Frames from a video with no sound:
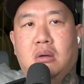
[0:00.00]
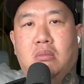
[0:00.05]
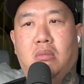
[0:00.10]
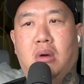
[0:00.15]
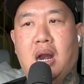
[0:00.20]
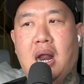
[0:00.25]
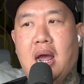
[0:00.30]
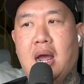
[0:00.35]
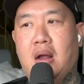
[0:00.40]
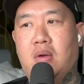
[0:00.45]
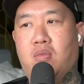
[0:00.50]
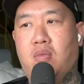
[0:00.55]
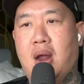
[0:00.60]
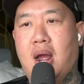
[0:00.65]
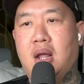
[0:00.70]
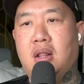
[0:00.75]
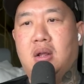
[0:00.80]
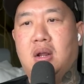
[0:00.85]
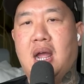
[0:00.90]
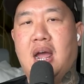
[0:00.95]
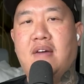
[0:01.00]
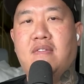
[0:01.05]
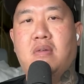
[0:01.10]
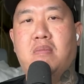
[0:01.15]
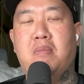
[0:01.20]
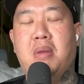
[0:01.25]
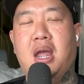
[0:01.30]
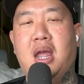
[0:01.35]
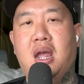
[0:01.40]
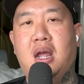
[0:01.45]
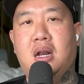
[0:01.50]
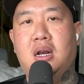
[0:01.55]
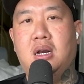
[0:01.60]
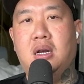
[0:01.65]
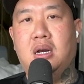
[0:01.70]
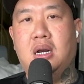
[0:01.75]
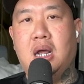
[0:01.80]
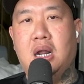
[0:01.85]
but I'd rather have a man